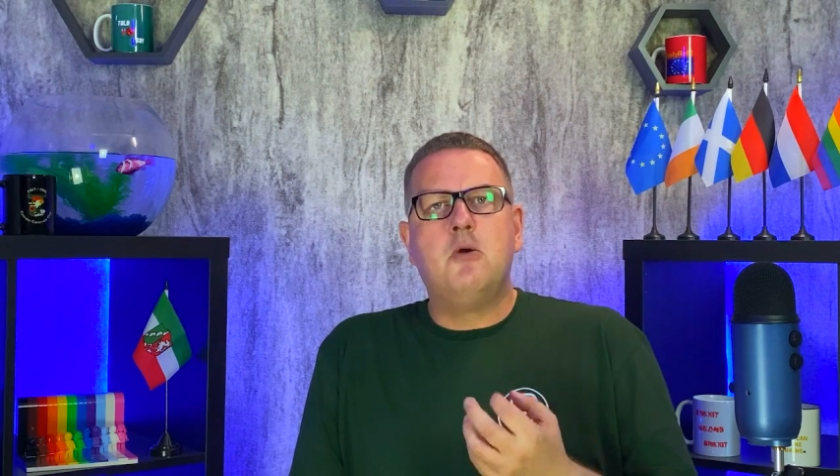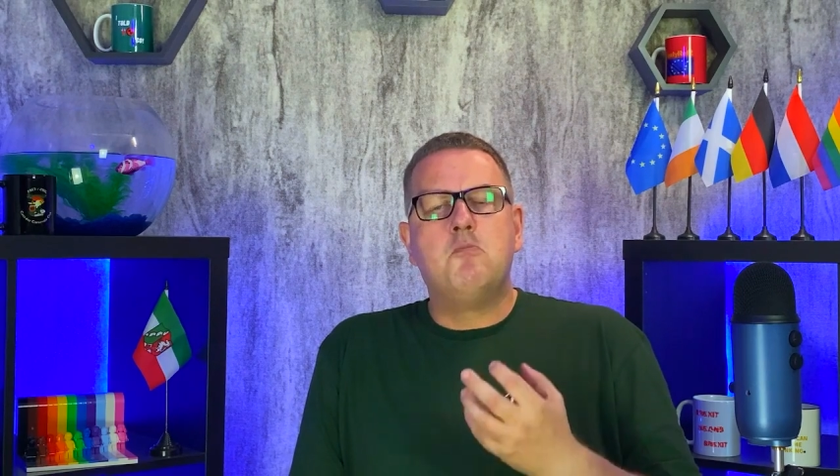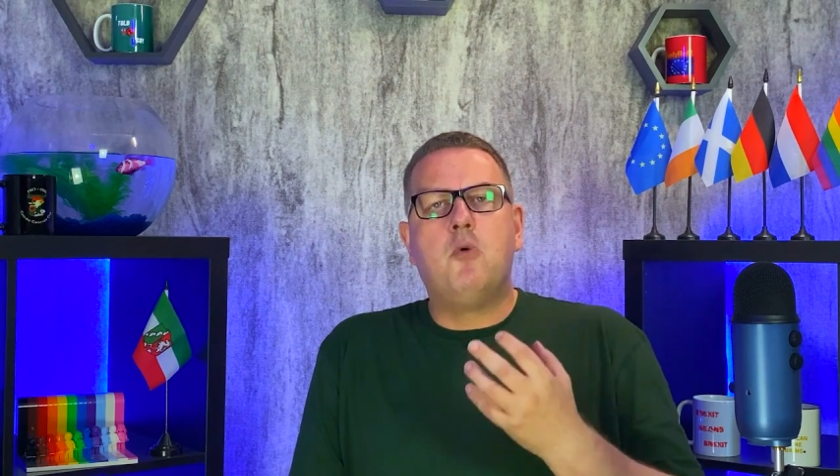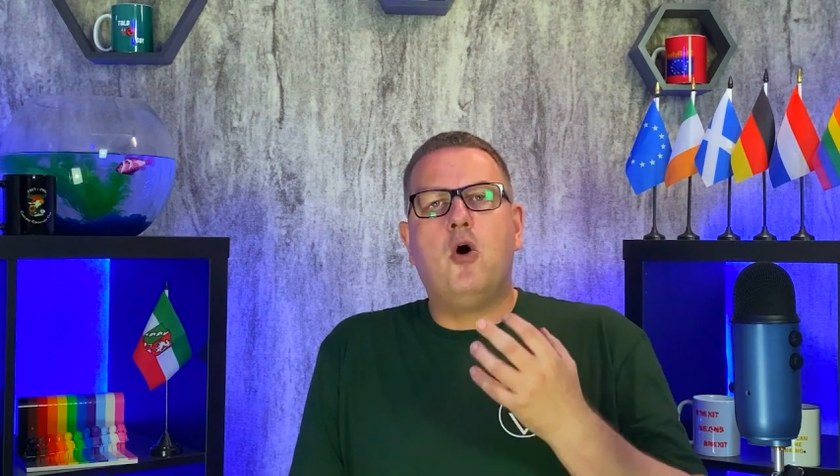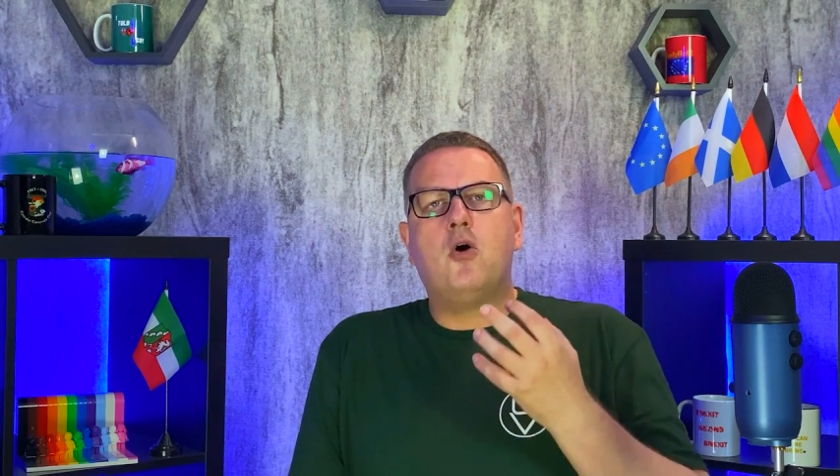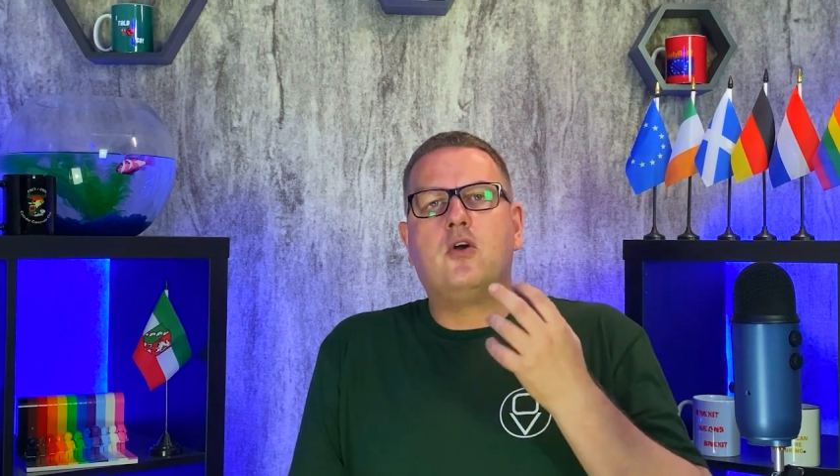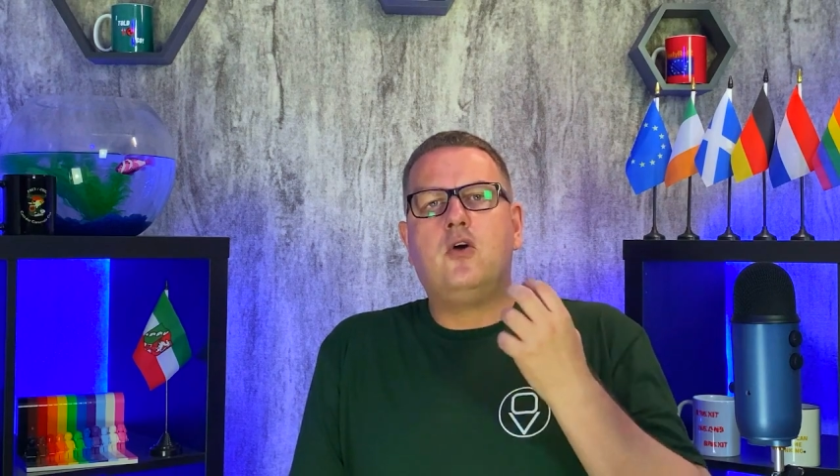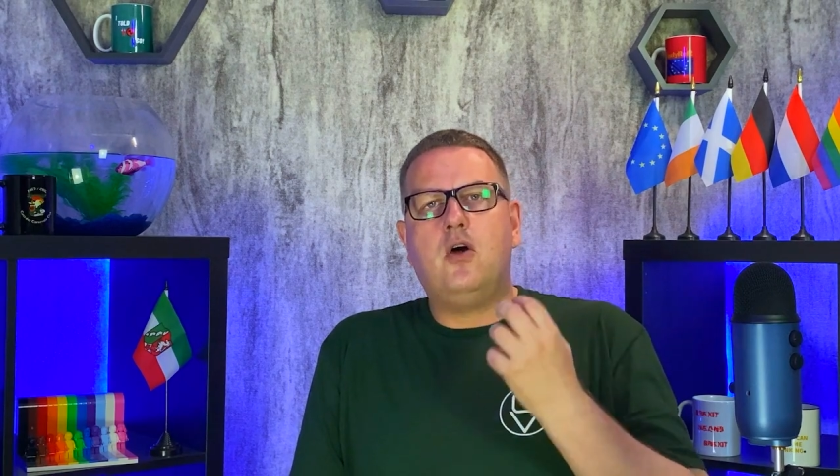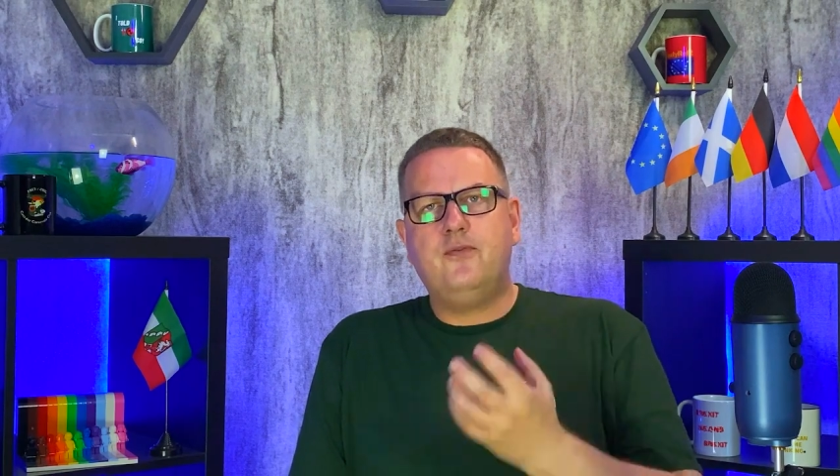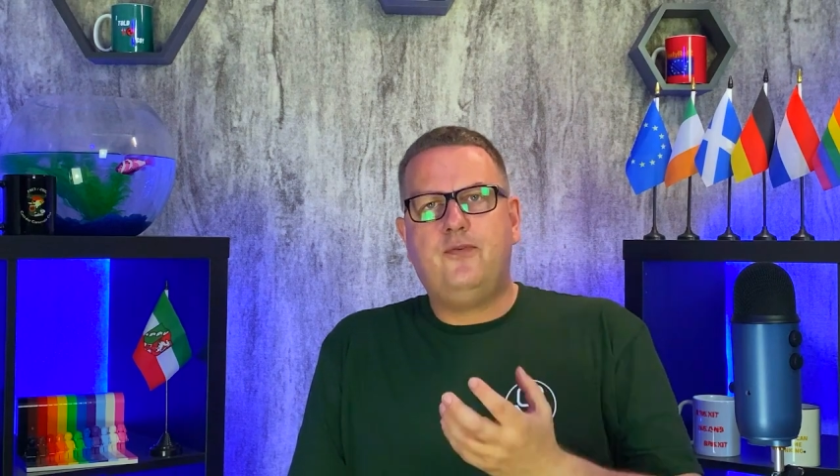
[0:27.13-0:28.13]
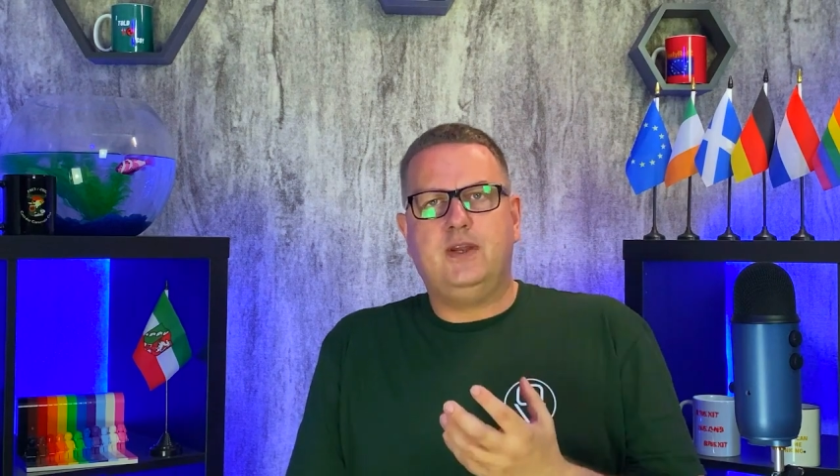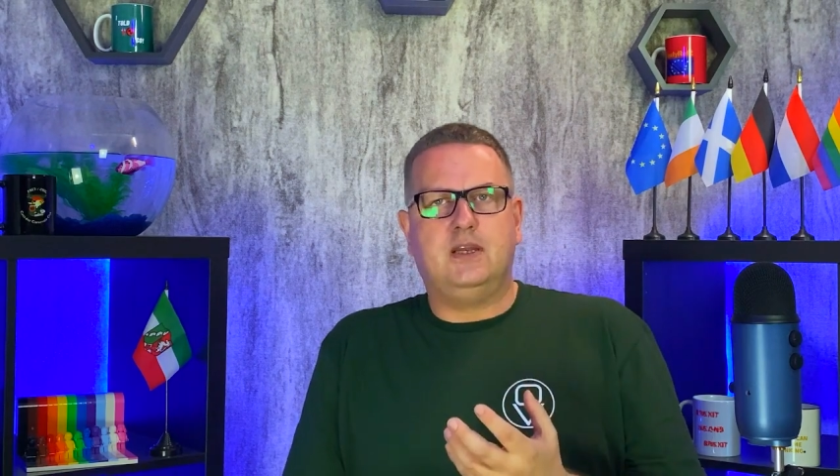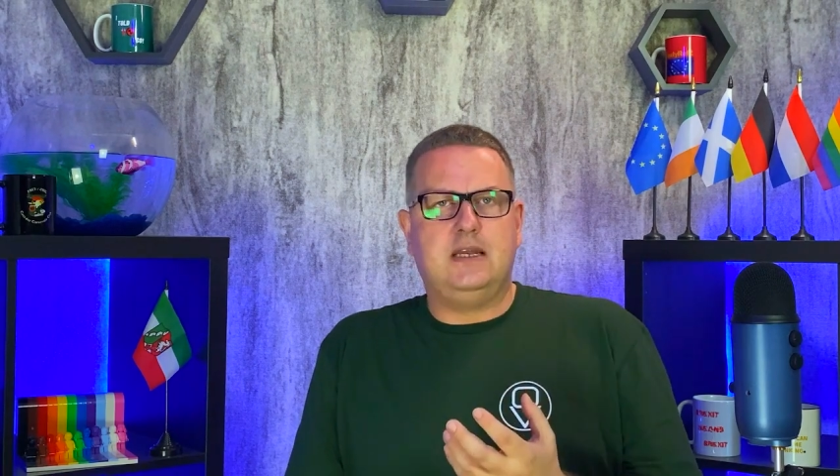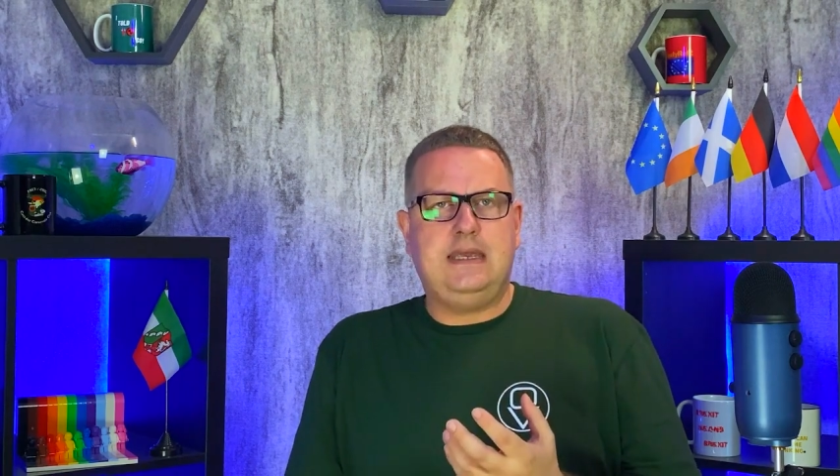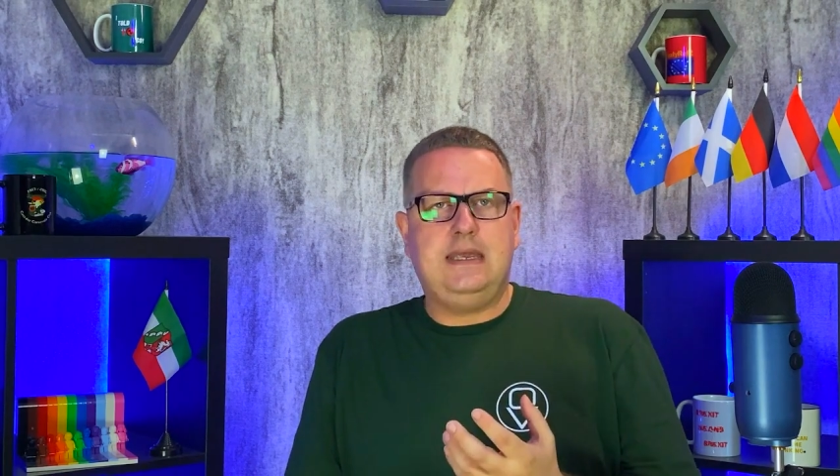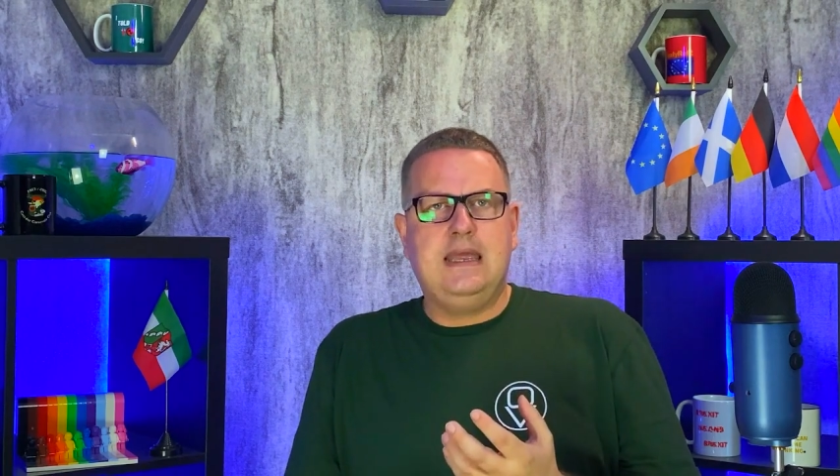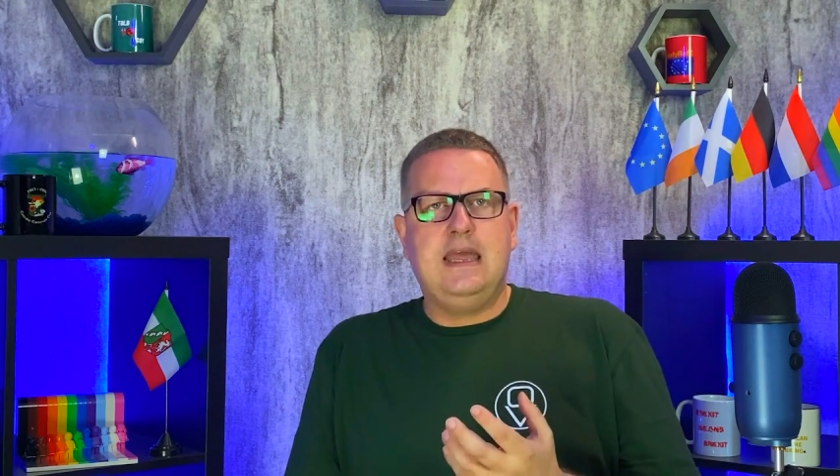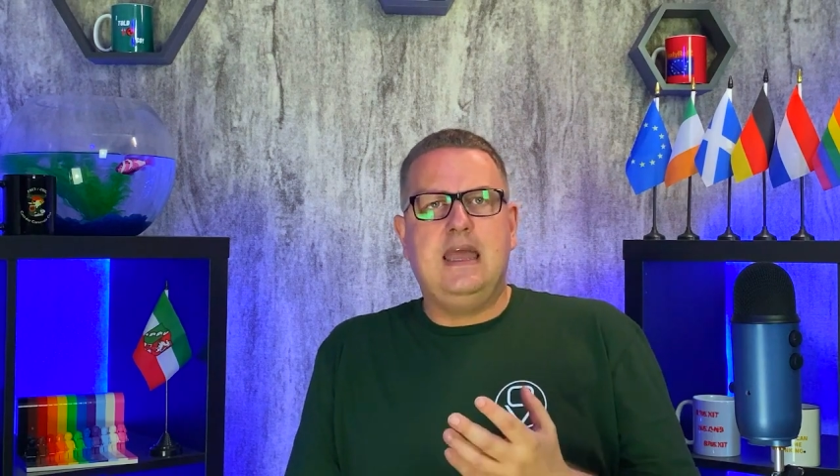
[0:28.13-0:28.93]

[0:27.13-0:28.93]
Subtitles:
more confidently